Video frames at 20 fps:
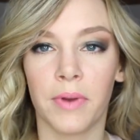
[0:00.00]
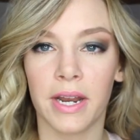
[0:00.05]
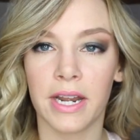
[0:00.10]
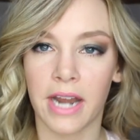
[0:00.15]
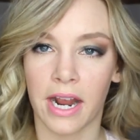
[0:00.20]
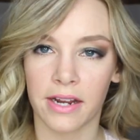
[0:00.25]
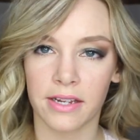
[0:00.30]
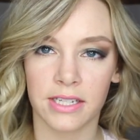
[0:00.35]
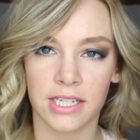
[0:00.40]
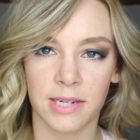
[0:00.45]
right
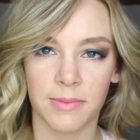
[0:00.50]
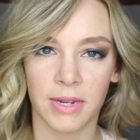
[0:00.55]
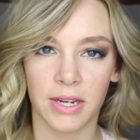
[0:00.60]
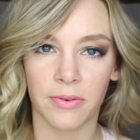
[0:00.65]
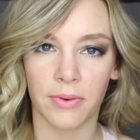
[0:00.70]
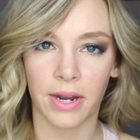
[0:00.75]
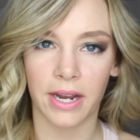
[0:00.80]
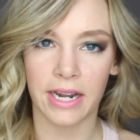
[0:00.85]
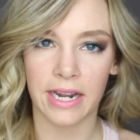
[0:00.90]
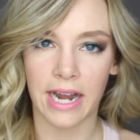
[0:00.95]
next to
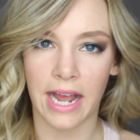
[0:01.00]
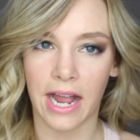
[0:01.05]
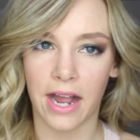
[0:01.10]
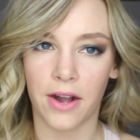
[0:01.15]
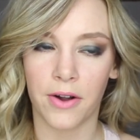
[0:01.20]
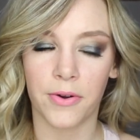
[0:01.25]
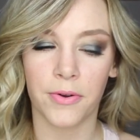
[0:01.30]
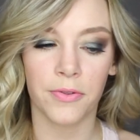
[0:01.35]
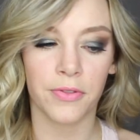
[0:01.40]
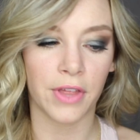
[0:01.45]
me right
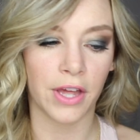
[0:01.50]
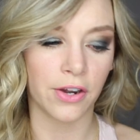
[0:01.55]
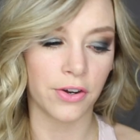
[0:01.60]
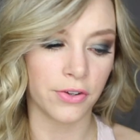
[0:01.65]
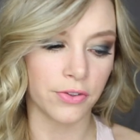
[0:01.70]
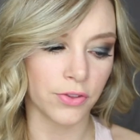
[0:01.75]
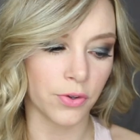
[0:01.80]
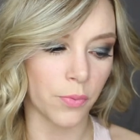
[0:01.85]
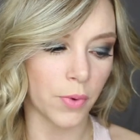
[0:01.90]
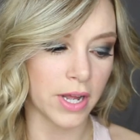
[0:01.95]
now that
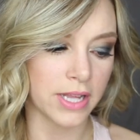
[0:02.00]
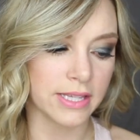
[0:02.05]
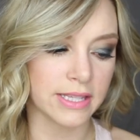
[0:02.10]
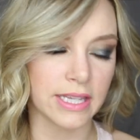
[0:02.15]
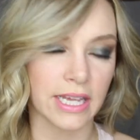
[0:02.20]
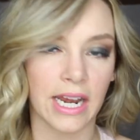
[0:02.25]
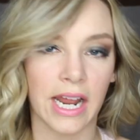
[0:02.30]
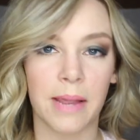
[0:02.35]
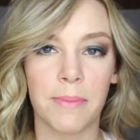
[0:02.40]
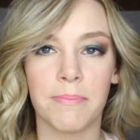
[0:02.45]
are the ones
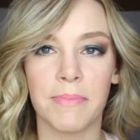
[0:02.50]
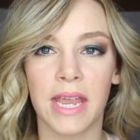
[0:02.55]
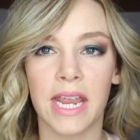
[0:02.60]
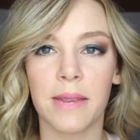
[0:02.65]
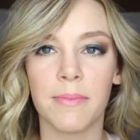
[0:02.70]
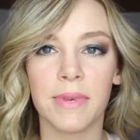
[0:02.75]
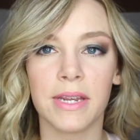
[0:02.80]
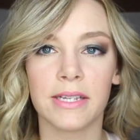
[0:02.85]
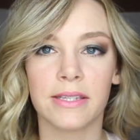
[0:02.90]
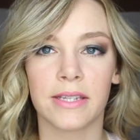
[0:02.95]
that I
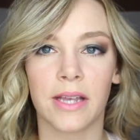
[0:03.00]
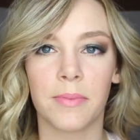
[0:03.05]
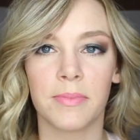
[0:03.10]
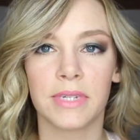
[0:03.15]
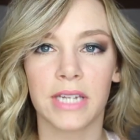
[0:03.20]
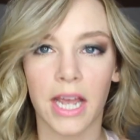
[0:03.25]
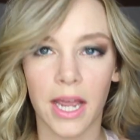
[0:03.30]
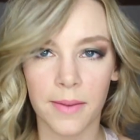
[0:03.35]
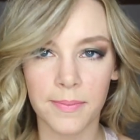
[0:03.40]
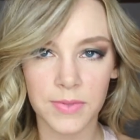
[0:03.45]
maybe
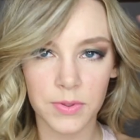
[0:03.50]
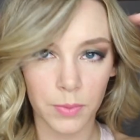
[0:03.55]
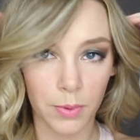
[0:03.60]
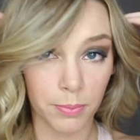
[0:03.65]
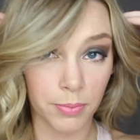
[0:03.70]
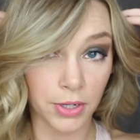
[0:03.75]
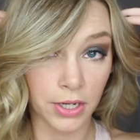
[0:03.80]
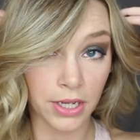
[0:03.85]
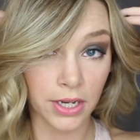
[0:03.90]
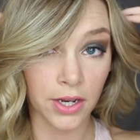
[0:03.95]
sometimes will
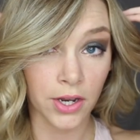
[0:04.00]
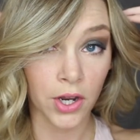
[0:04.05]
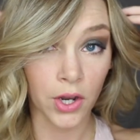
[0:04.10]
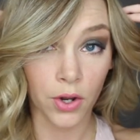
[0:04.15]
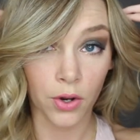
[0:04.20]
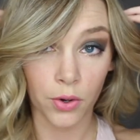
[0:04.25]
put